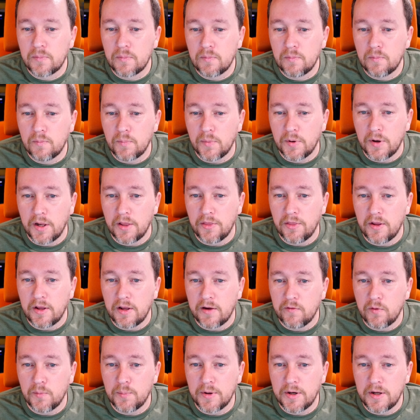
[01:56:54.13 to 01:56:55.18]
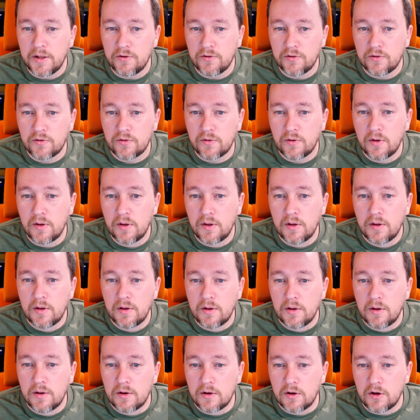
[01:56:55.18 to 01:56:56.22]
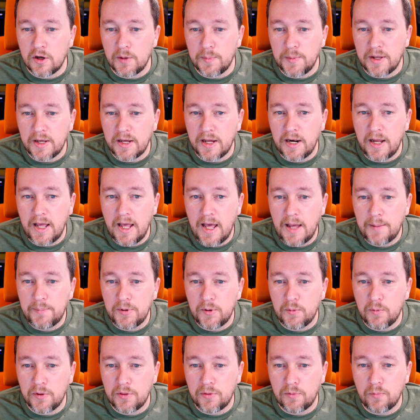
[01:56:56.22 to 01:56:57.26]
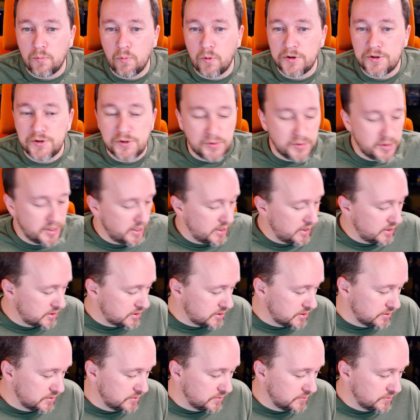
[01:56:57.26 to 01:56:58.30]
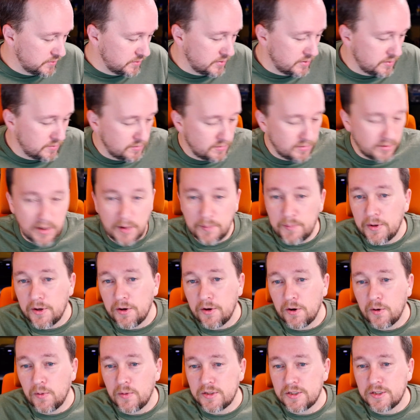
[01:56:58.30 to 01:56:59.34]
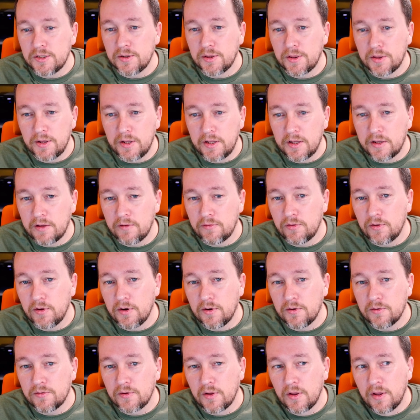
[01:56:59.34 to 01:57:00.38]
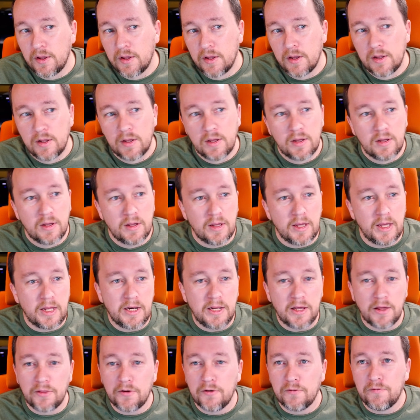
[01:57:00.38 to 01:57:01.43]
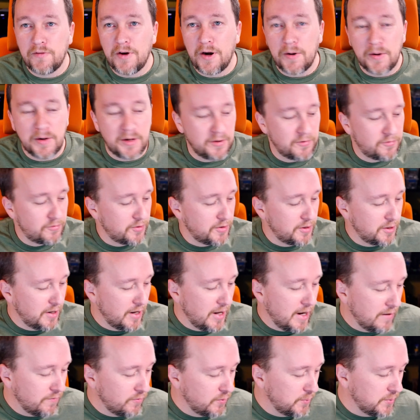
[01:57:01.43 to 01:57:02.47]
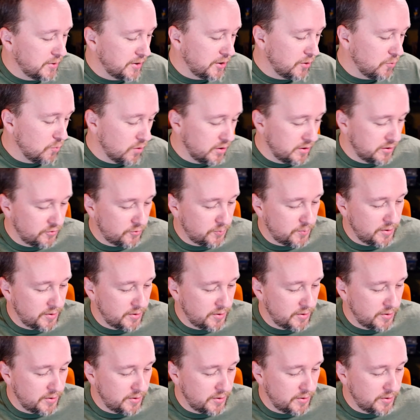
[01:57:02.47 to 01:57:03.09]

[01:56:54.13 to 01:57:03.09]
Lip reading: But I think everybody's going to be kind of happy with what you get. Let me know what you think, if there's any other variants that everybody wants.